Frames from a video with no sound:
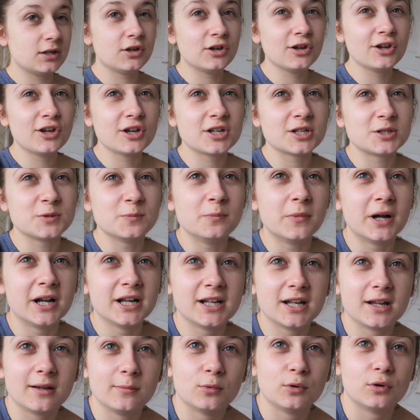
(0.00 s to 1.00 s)
Good
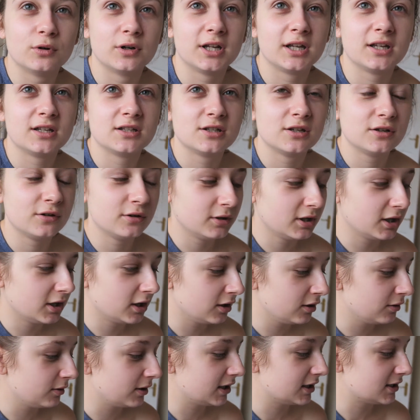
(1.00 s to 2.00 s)
Monday morning to
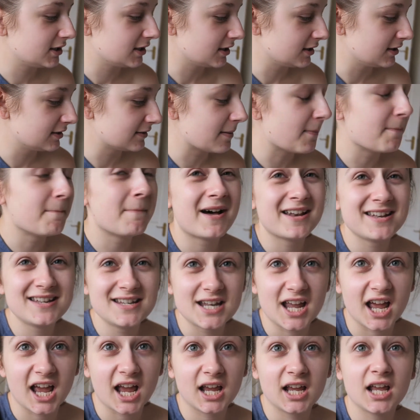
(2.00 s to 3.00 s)
you. It is
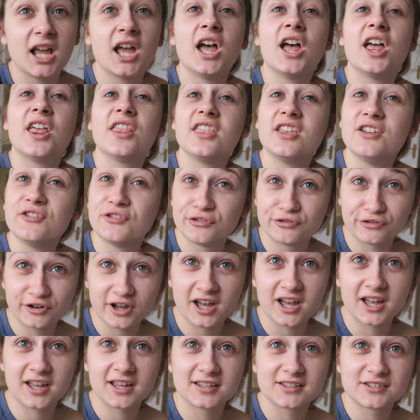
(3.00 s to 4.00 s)
Monday, the
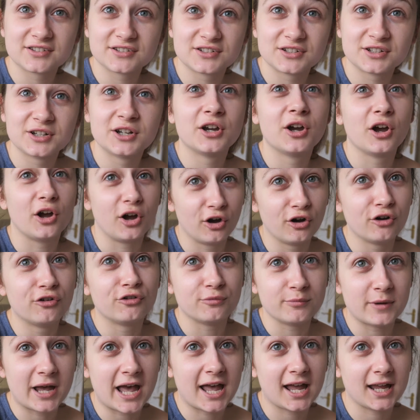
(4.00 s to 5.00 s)
1st
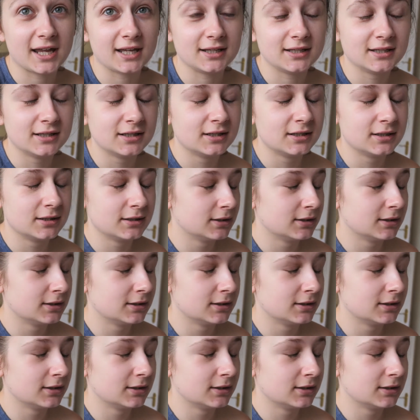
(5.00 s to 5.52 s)
of May.